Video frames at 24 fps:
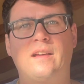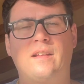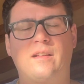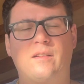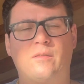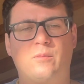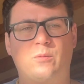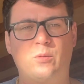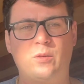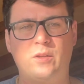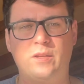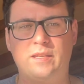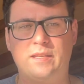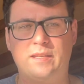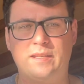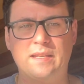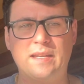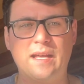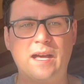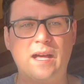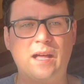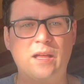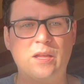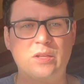really
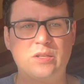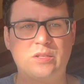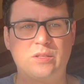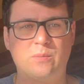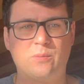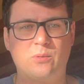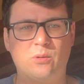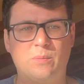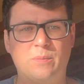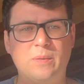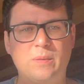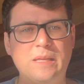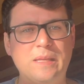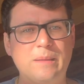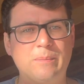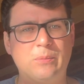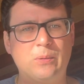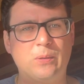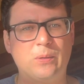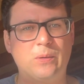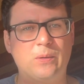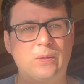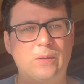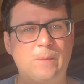knowledgeable
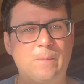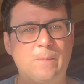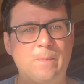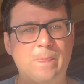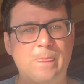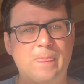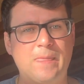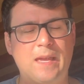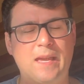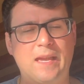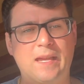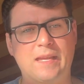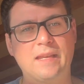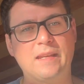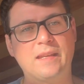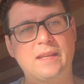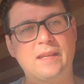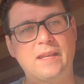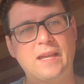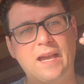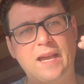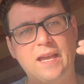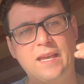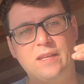people that can
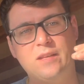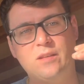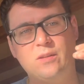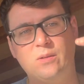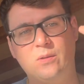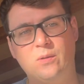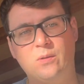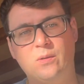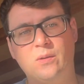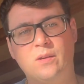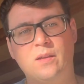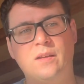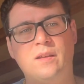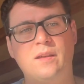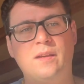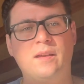guide you